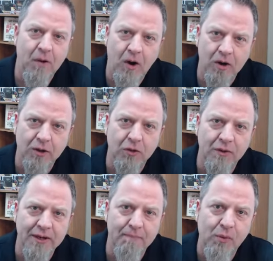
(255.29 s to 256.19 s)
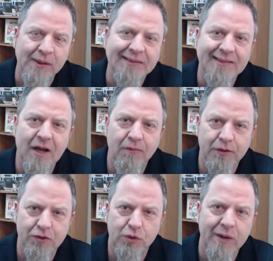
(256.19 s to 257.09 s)
article, and it points out
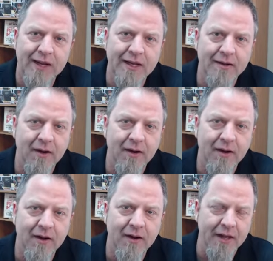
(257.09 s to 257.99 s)
the tweet um,